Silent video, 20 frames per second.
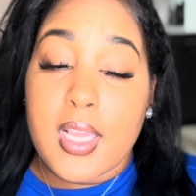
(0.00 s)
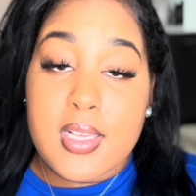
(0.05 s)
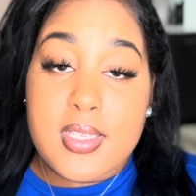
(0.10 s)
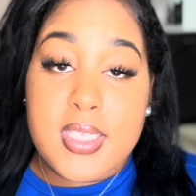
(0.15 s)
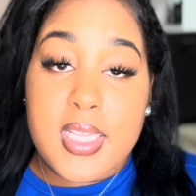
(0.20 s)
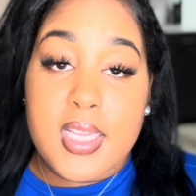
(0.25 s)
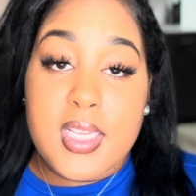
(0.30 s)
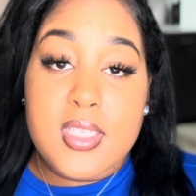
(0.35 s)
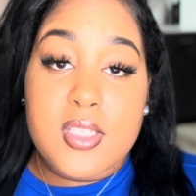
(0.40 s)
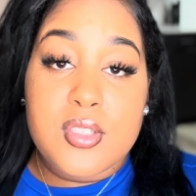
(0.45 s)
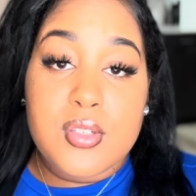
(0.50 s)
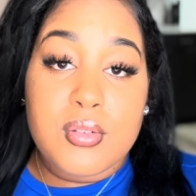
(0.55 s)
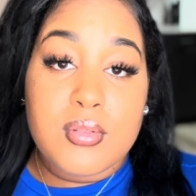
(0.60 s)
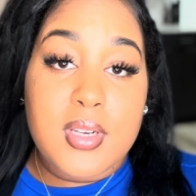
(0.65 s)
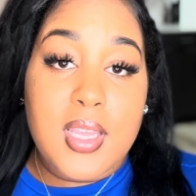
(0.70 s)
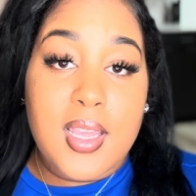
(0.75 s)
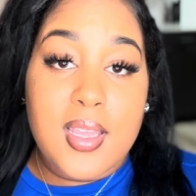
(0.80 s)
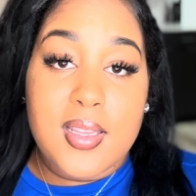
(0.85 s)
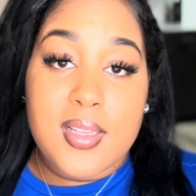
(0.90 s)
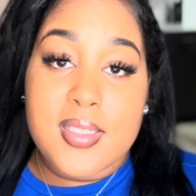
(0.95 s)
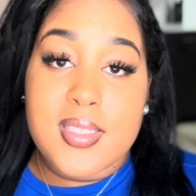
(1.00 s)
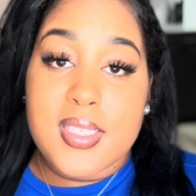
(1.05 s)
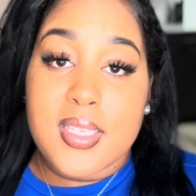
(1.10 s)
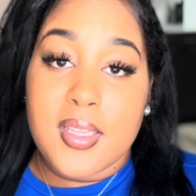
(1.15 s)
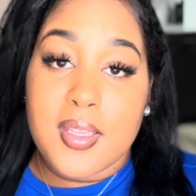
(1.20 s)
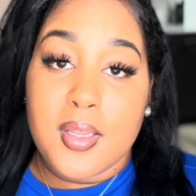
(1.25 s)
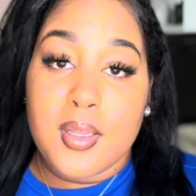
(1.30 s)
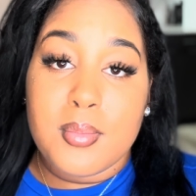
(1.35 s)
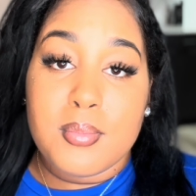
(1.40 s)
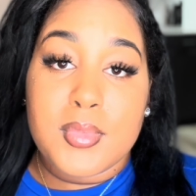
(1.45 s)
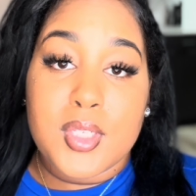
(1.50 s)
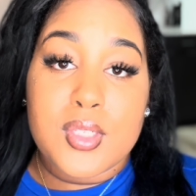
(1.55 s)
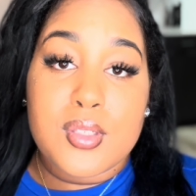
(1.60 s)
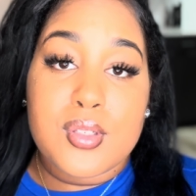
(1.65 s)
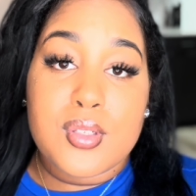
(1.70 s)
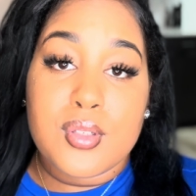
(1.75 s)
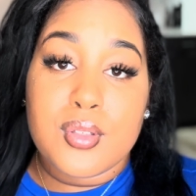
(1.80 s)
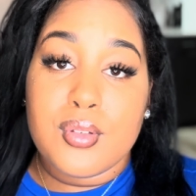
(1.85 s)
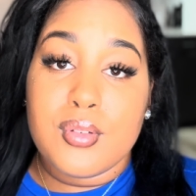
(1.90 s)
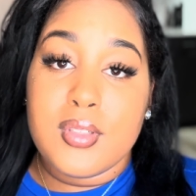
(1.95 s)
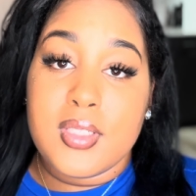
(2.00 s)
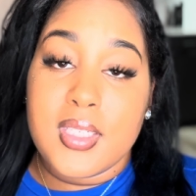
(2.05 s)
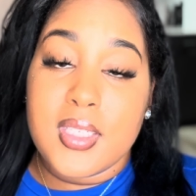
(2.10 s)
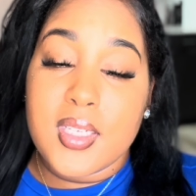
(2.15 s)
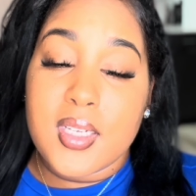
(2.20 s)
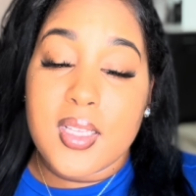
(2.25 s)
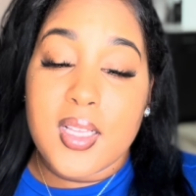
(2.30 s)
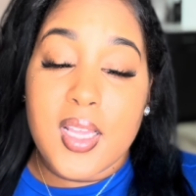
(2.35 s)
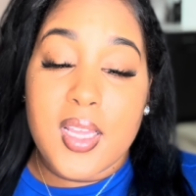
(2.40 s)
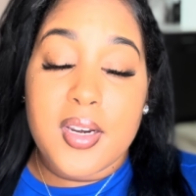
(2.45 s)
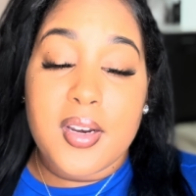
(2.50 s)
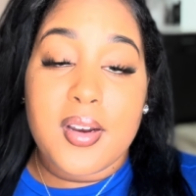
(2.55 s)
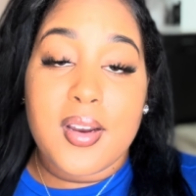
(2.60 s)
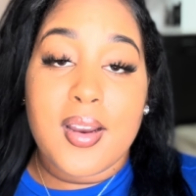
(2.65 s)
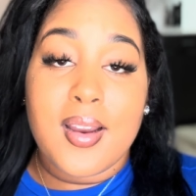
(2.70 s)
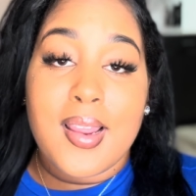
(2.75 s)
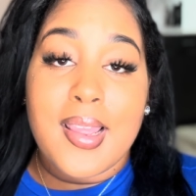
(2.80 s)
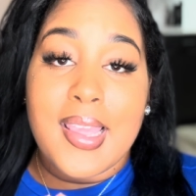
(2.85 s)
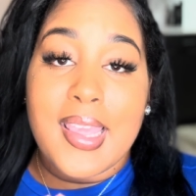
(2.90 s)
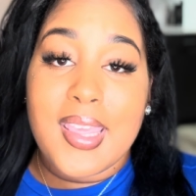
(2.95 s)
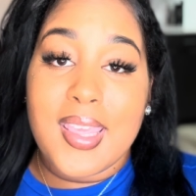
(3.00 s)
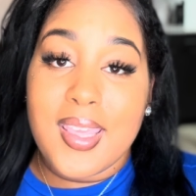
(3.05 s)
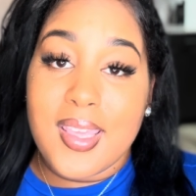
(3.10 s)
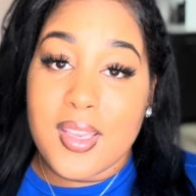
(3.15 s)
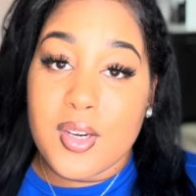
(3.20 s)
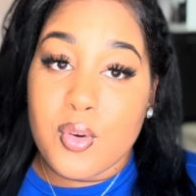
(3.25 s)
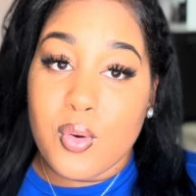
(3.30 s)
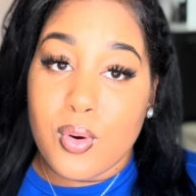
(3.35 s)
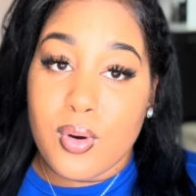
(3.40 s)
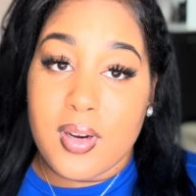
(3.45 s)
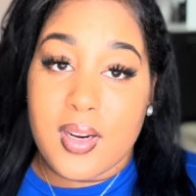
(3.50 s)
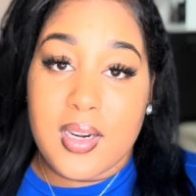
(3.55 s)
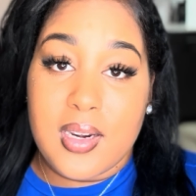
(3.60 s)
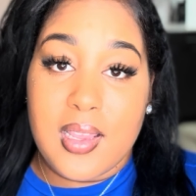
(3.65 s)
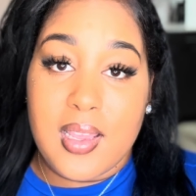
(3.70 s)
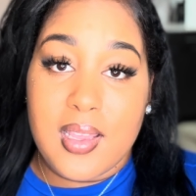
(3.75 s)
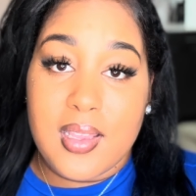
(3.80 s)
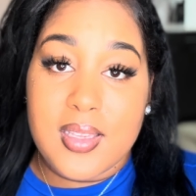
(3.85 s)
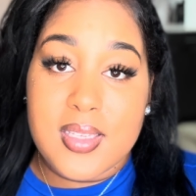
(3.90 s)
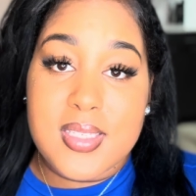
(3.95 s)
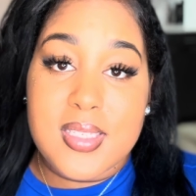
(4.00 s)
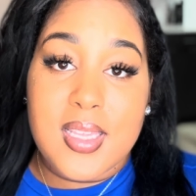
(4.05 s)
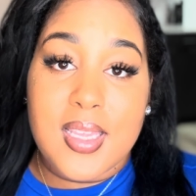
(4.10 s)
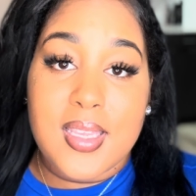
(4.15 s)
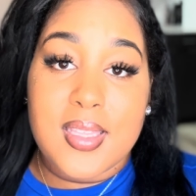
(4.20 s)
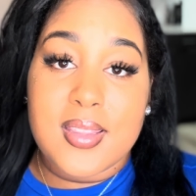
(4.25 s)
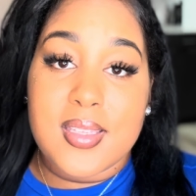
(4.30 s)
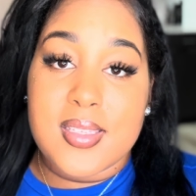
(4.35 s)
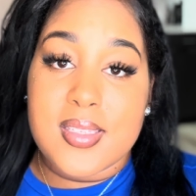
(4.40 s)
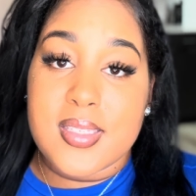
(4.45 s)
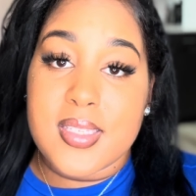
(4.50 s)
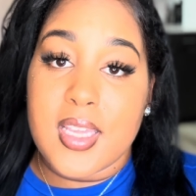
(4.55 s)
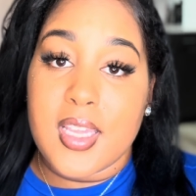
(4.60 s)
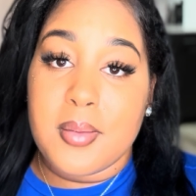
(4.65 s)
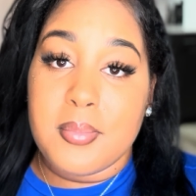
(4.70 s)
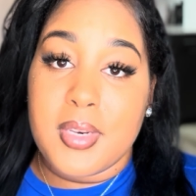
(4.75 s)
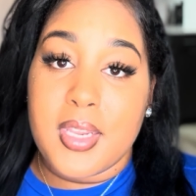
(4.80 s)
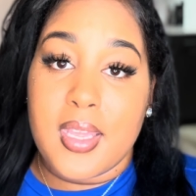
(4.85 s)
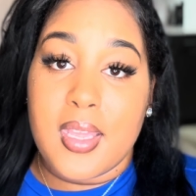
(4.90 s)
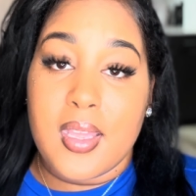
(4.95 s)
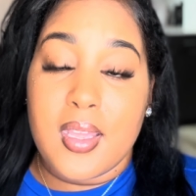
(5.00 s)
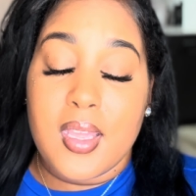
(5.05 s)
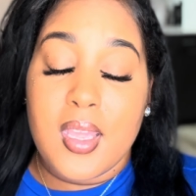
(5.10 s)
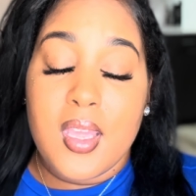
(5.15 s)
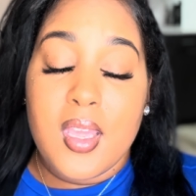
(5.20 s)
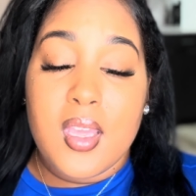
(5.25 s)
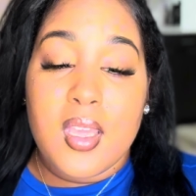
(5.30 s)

say is, do not attempt to declutter and organize in the same day.